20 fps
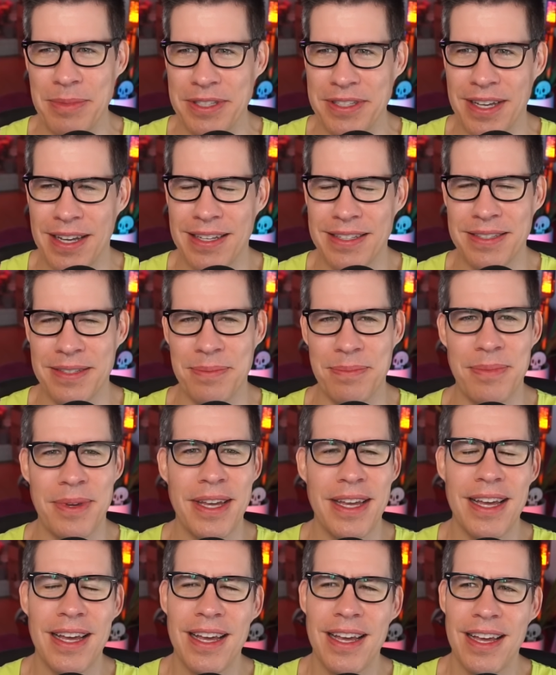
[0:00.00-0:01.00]
It's awesome.
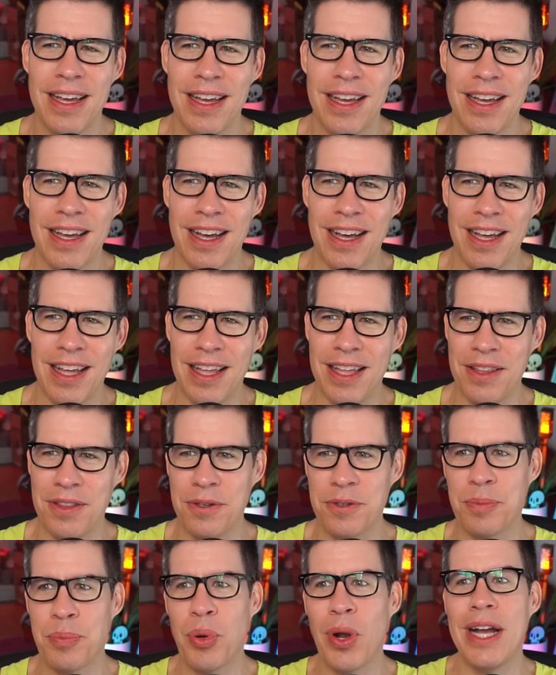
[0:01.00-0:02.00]

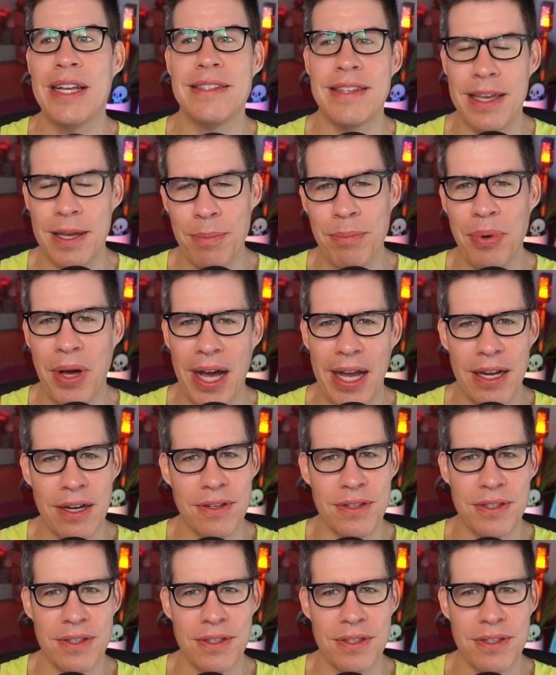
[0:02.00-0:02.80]
There's Price Empire,